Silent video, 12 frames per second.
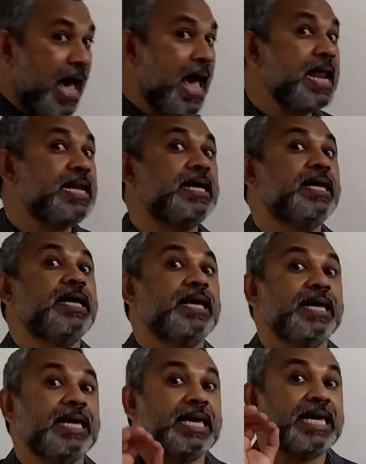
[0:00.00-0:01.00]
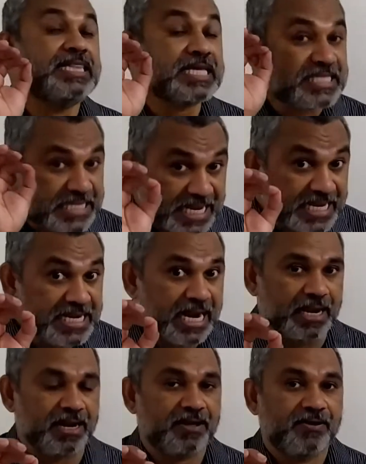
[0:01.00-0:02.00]
and the
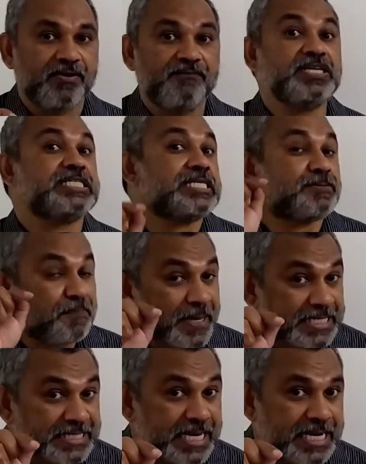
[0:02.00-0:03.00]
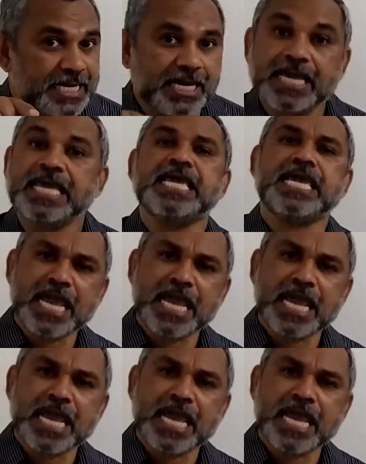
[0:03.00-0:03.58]
signal which is present